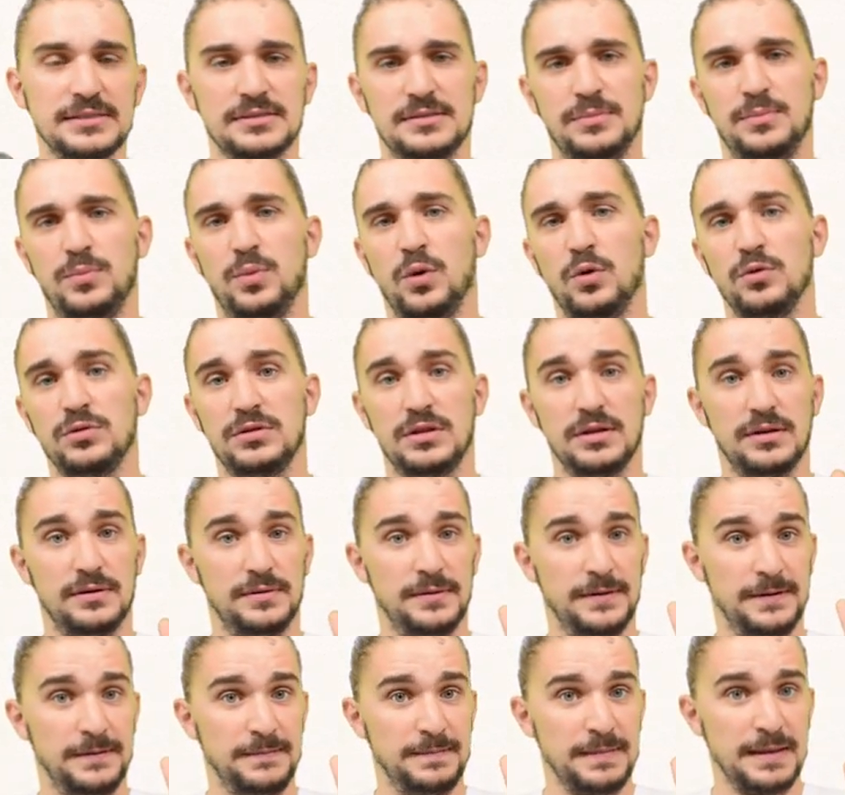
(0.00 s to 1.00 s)
both
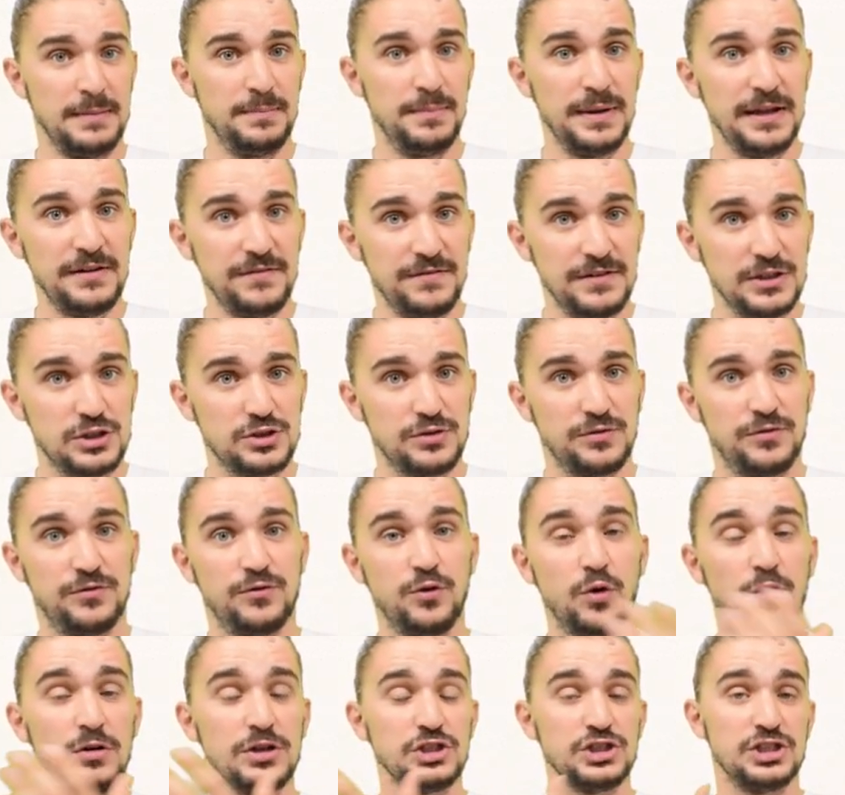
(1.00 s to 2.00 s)
the benefits of
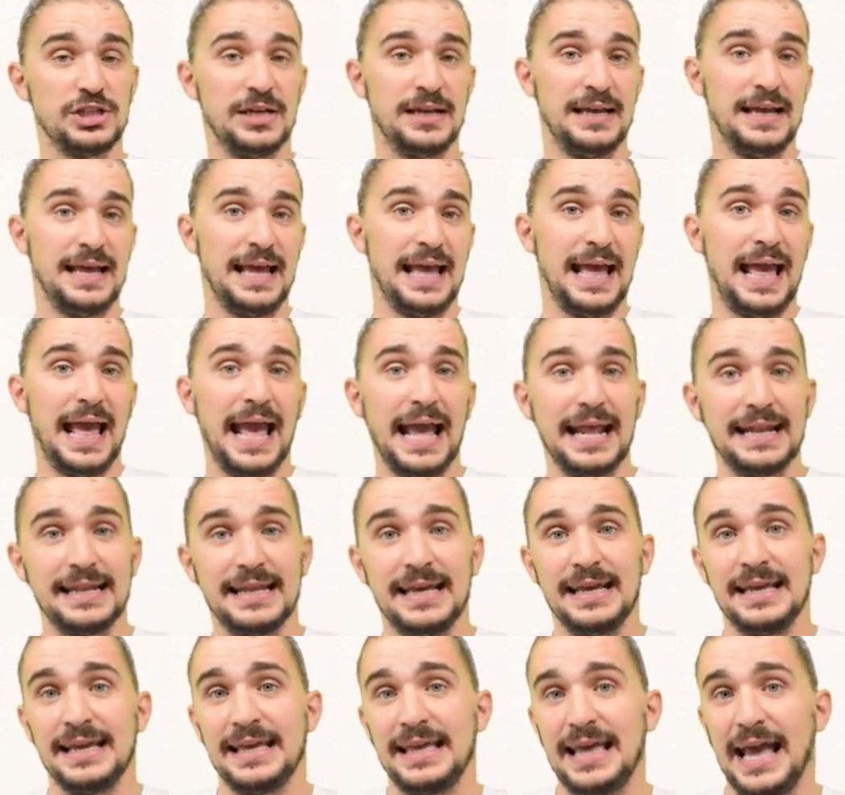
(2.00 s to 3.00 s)
forged
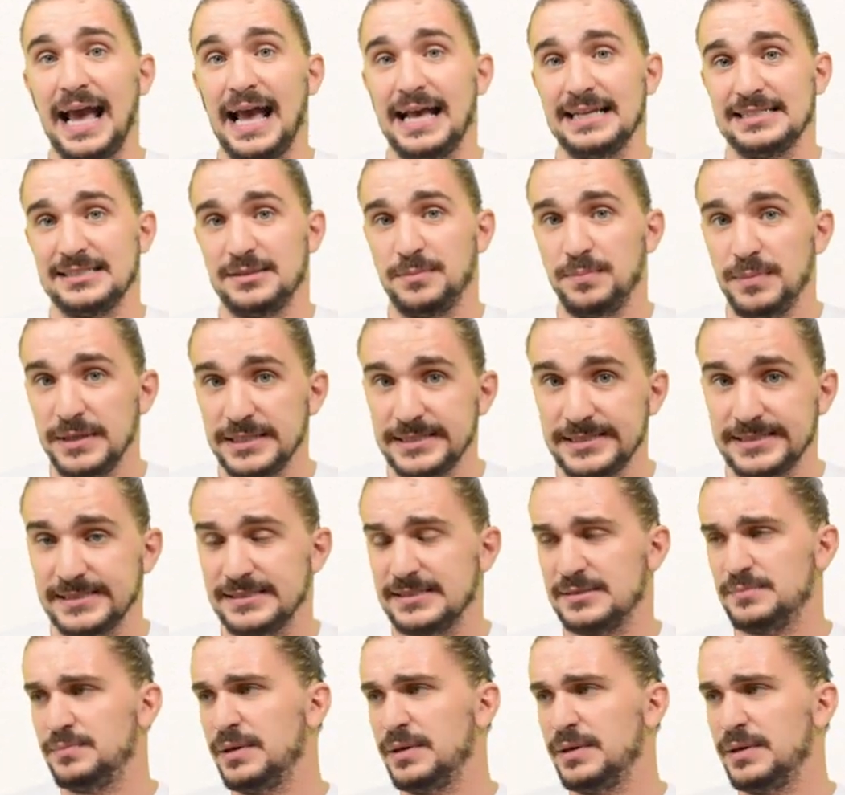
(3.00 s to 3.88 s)
and cast pistons.